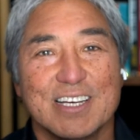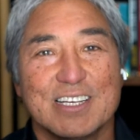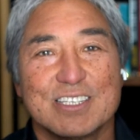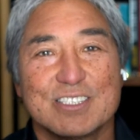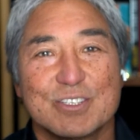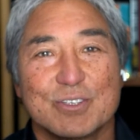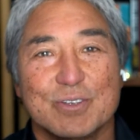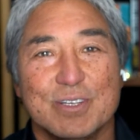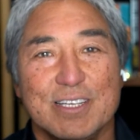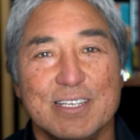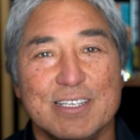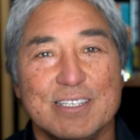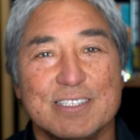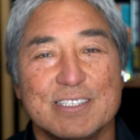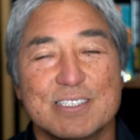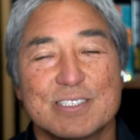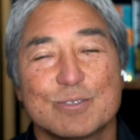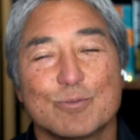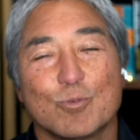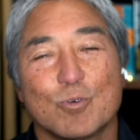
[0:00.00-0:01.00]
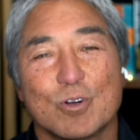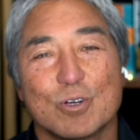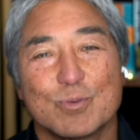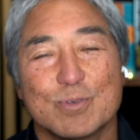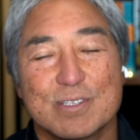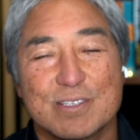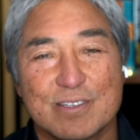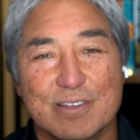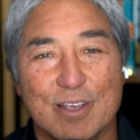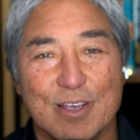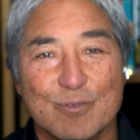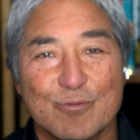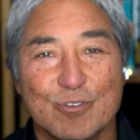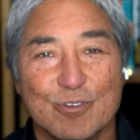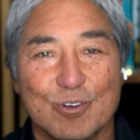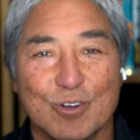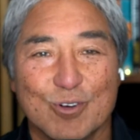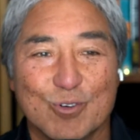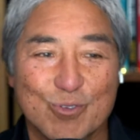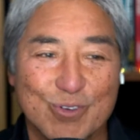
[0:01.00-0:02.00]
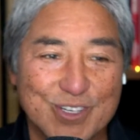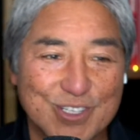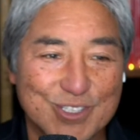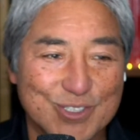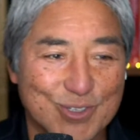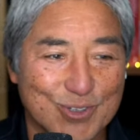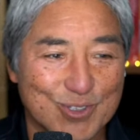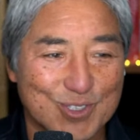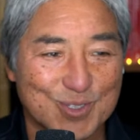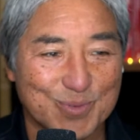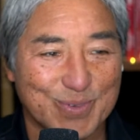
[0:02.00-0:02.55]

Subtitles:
So he's worked with Stanford on research